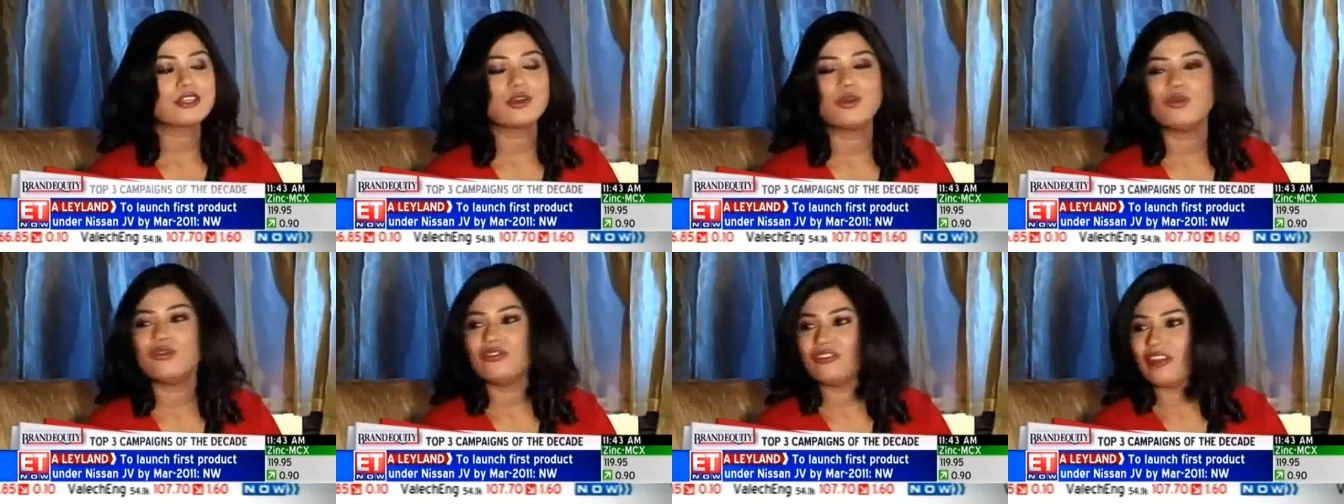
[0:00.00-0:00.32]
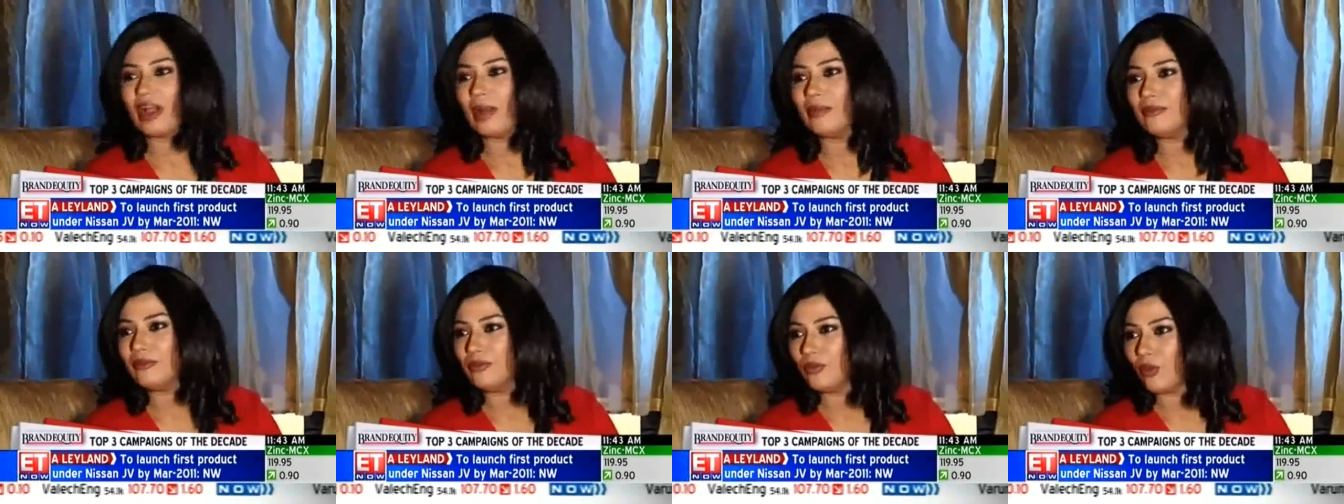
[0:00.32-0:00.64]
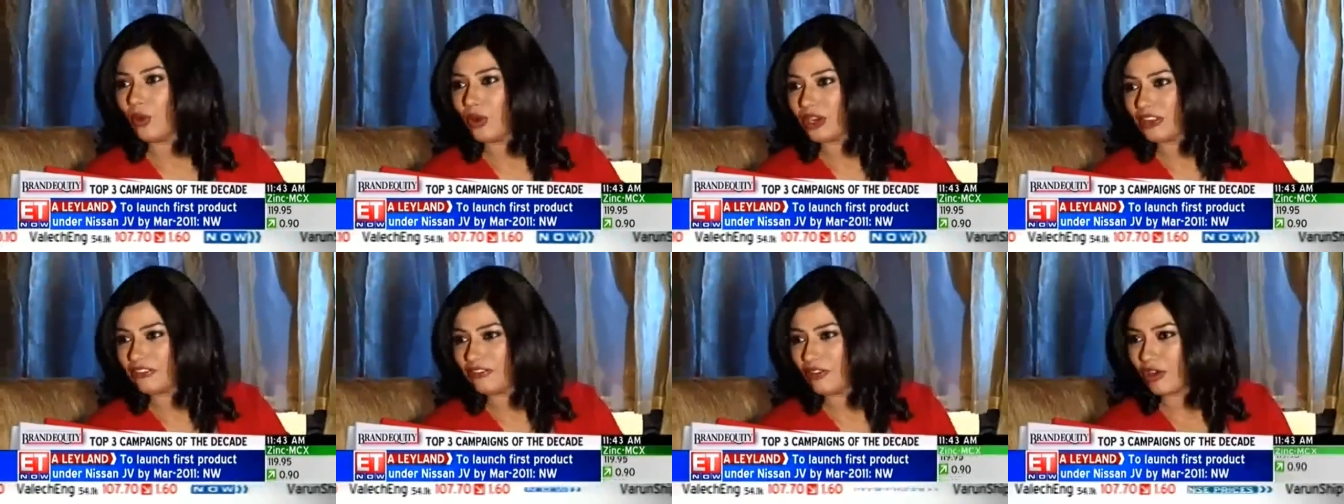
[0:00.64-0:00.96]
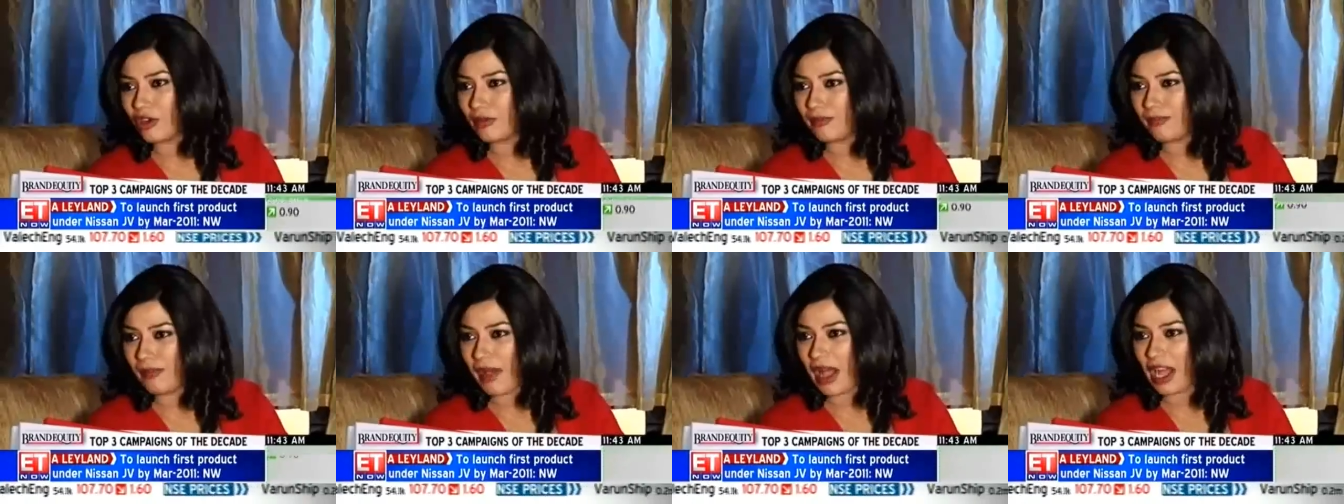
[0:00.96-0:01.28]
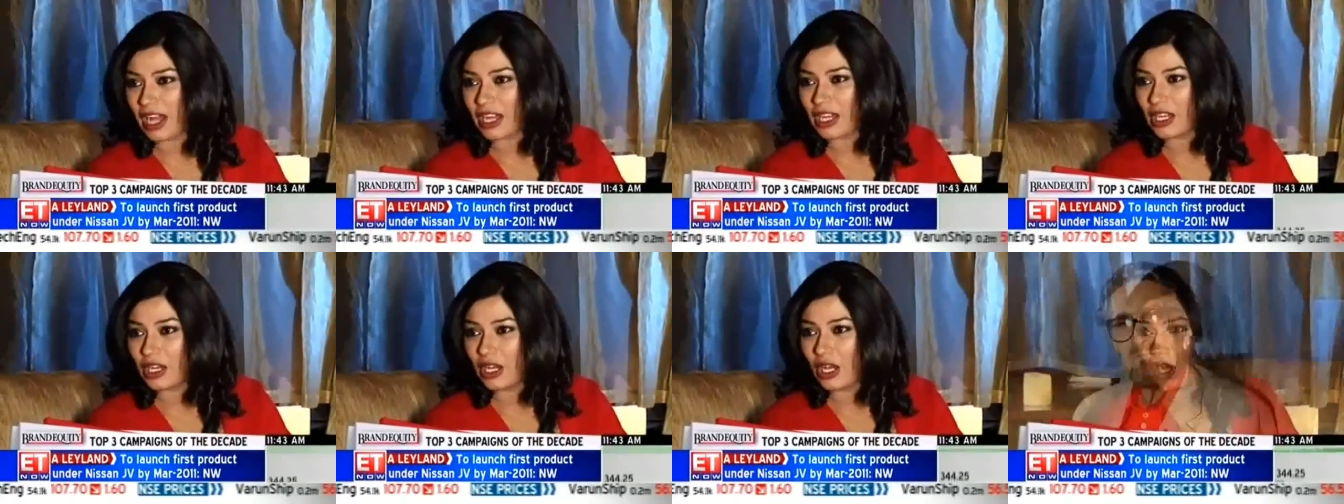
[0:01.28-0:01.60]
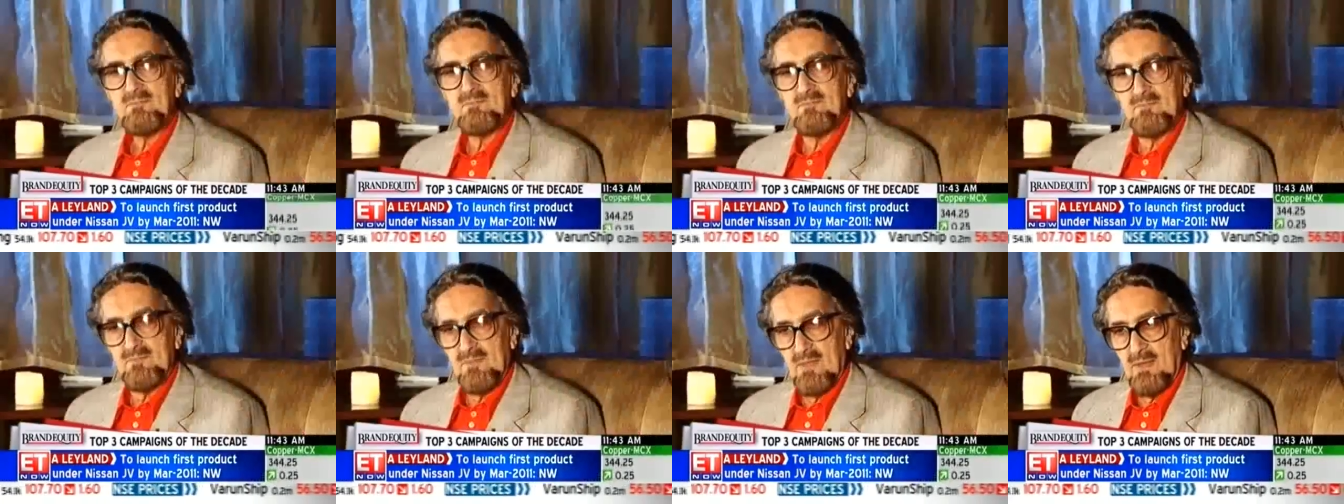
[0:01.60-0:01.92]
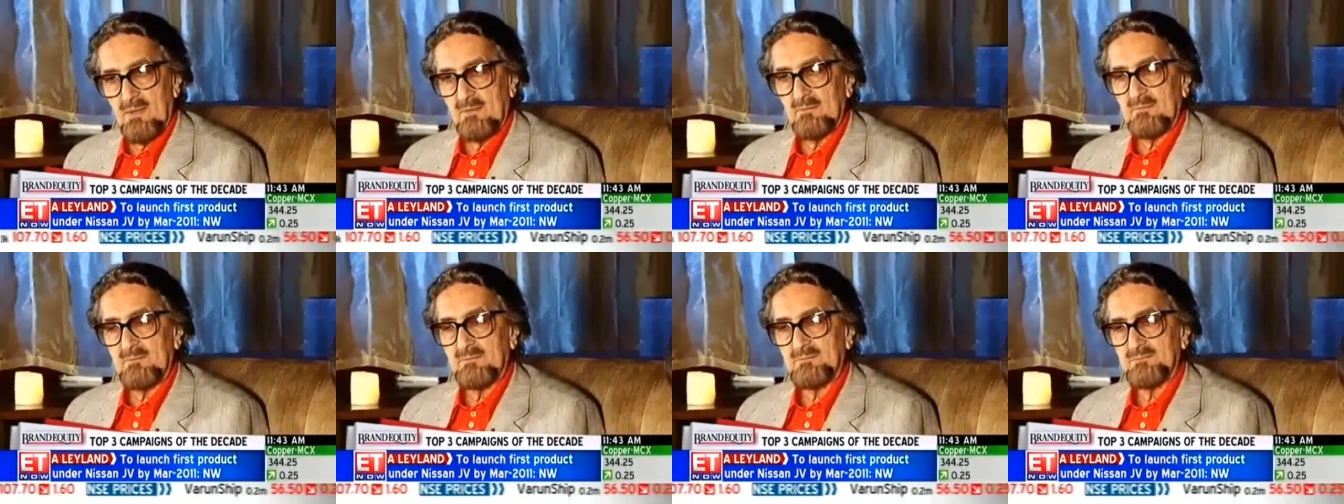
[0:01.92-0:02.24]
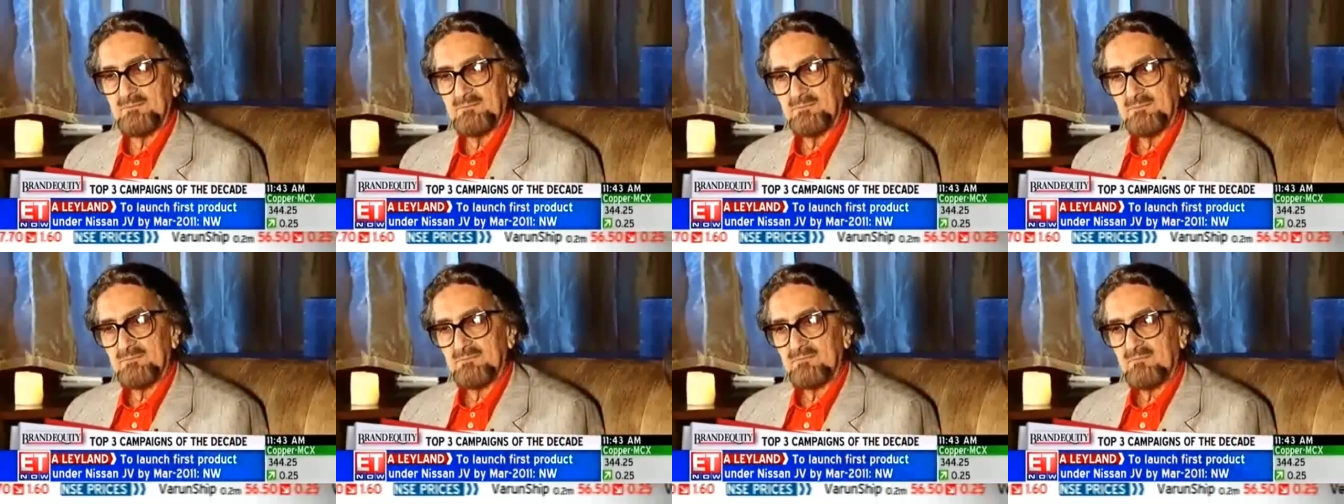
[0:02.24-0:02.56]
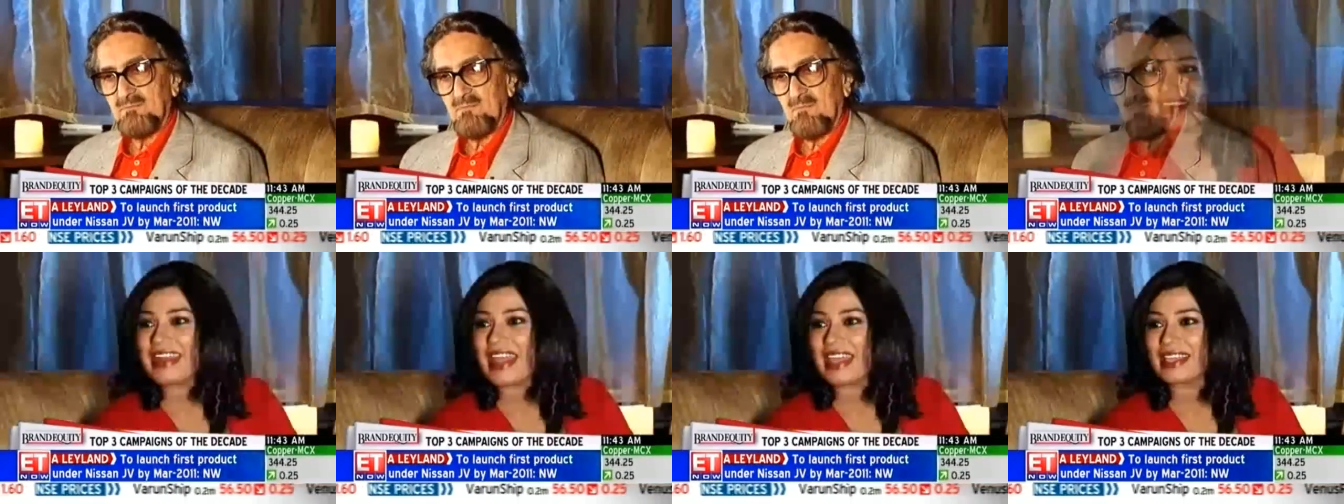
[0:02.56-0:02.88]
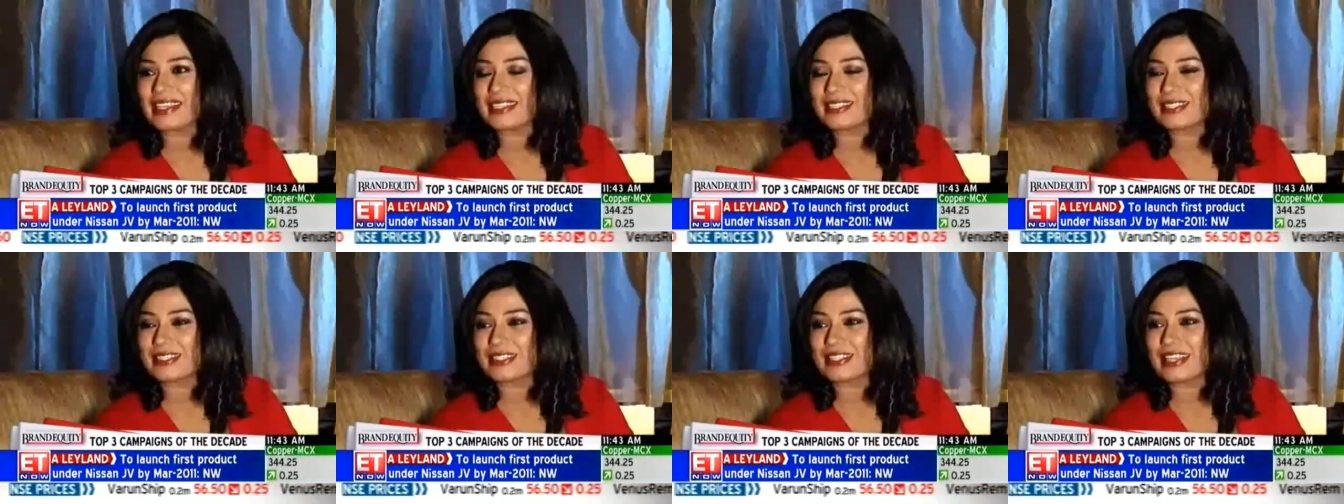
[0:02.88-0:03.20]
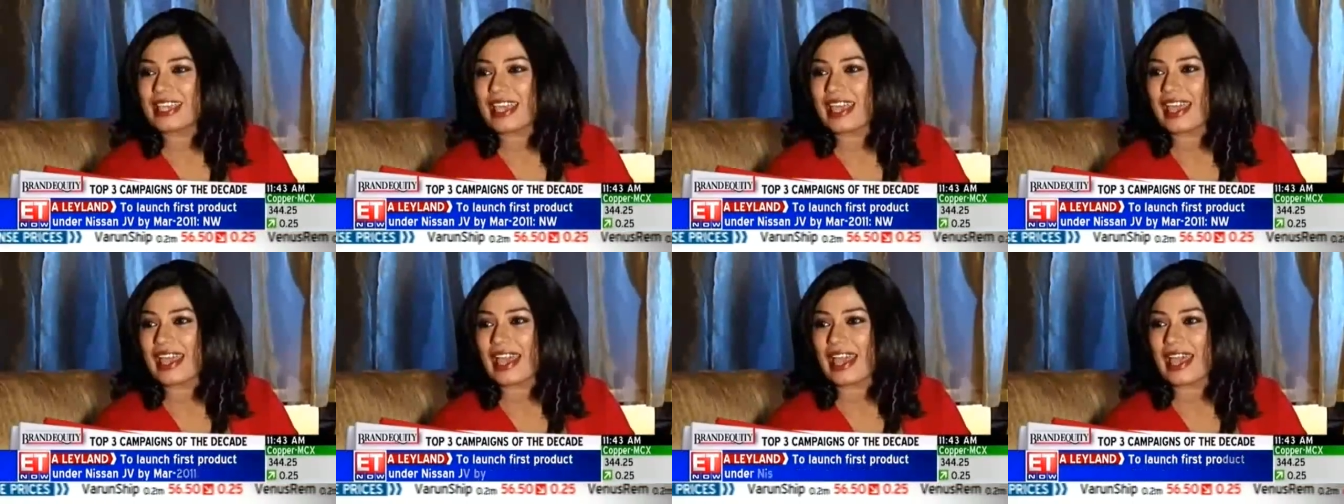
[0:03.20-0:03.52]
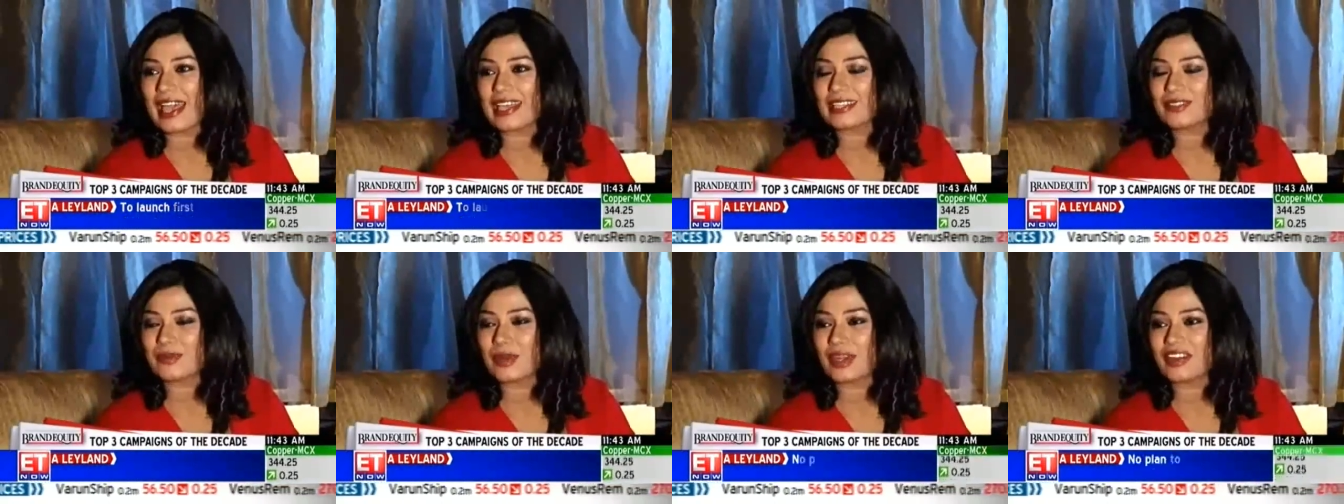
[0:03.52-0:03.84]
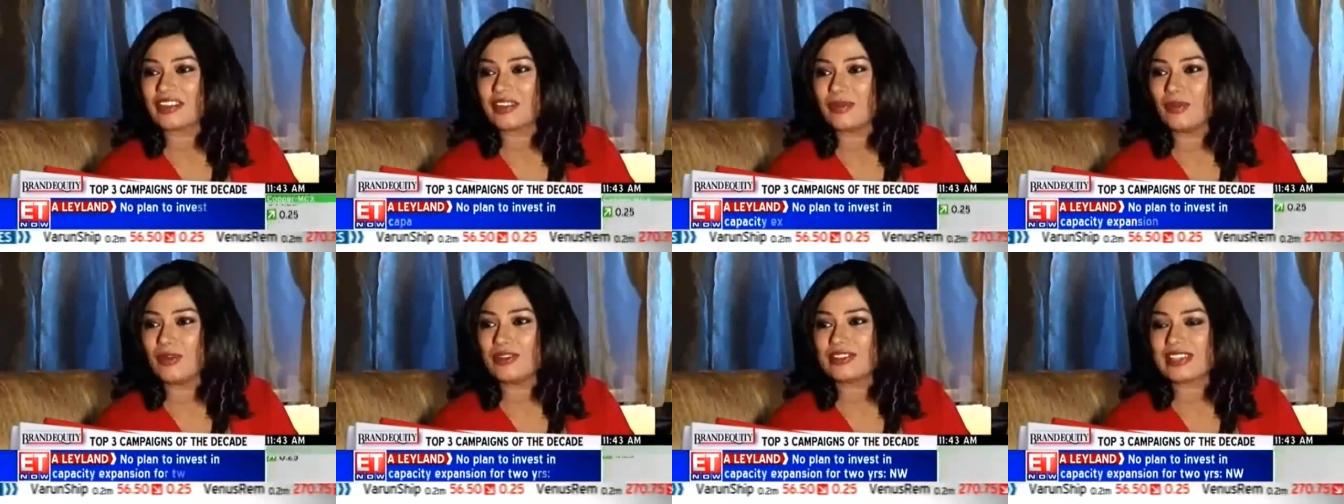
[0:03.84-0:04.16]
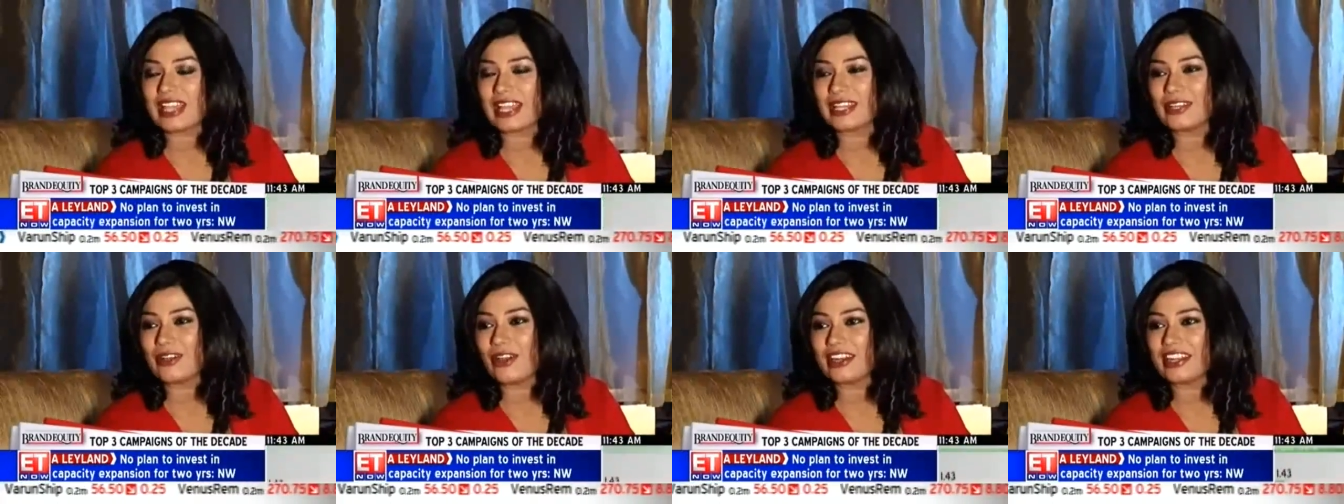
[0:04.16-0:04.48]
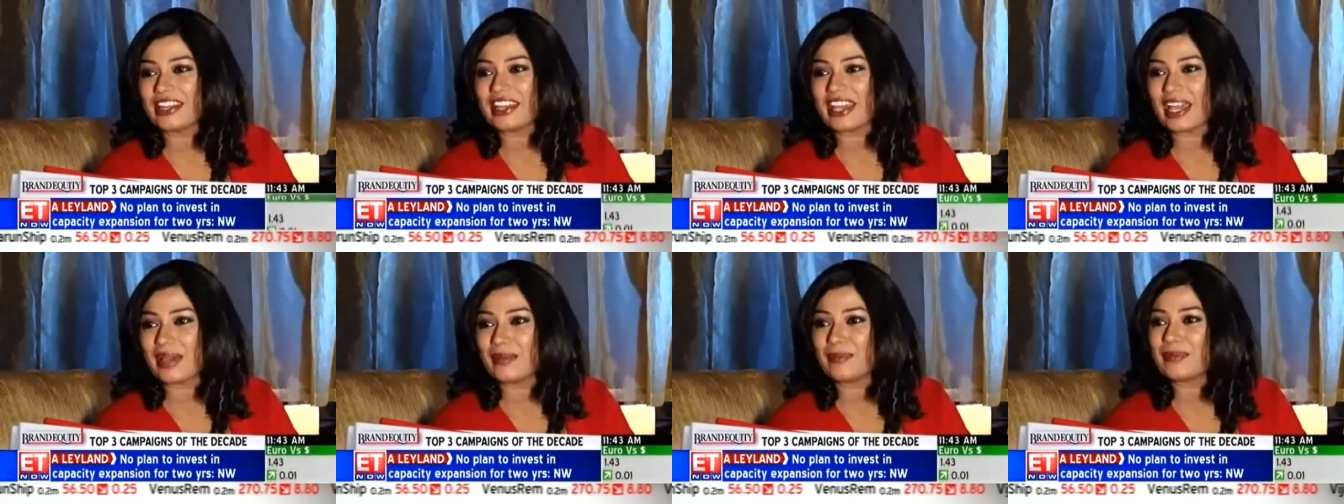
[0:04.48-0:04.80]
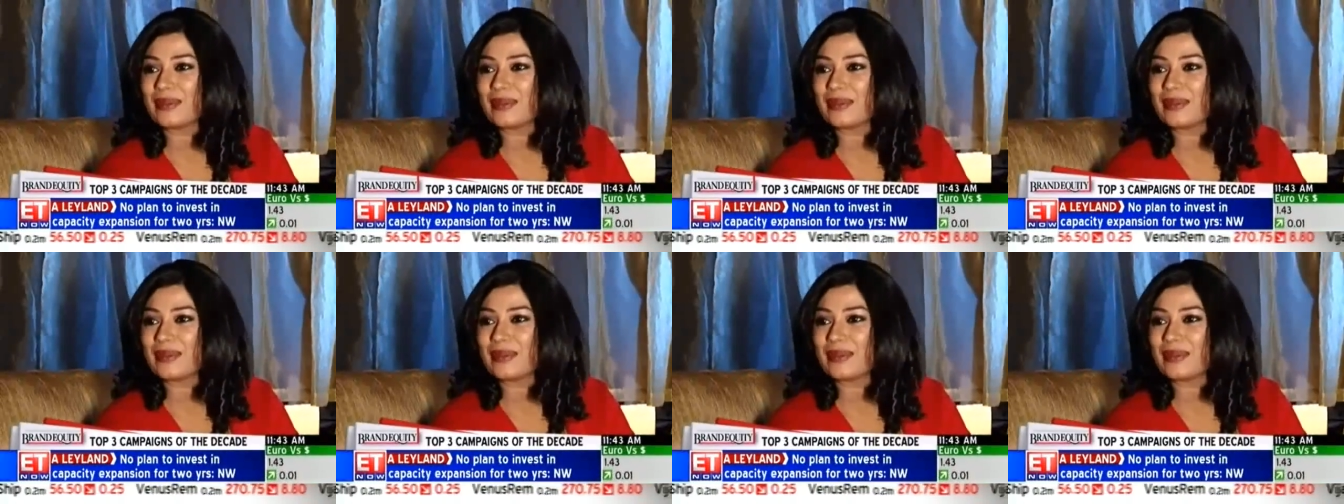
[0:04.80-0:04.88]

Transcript: So from Vodafone Pug, who yeah. would you nominate next as one of the most iconic